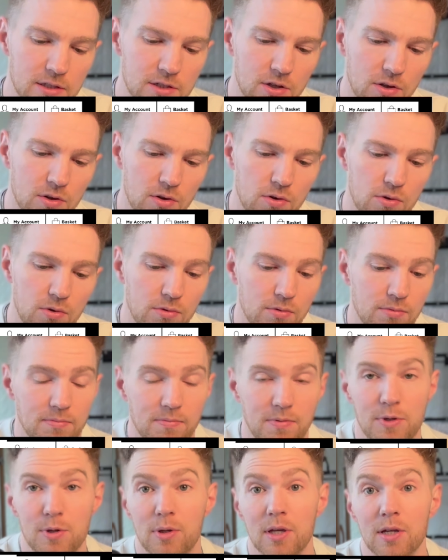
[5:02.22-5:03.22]
so
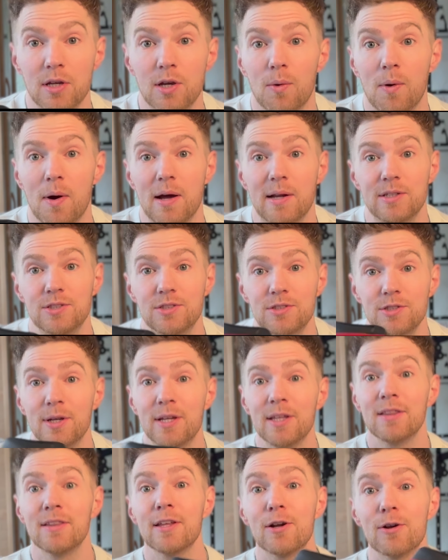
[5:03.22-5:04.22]
you can
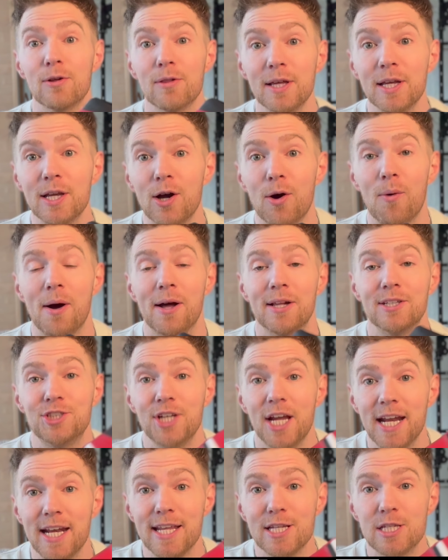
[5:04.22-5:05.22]
literally go on
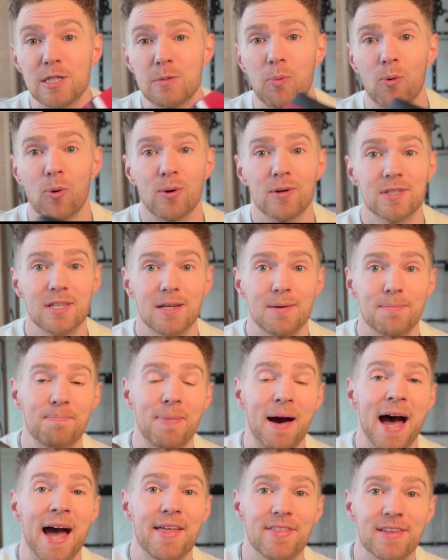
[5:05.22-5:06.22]
JD Sports and
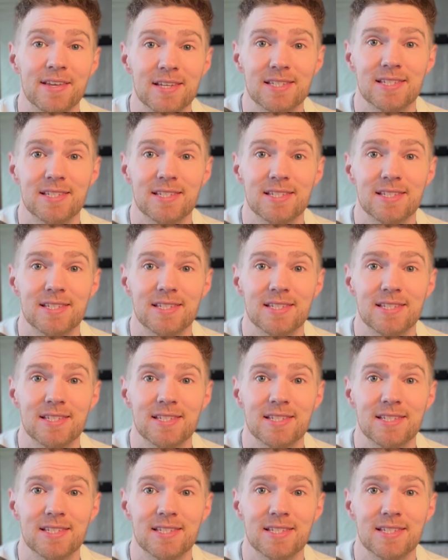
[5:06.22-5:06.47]
buy this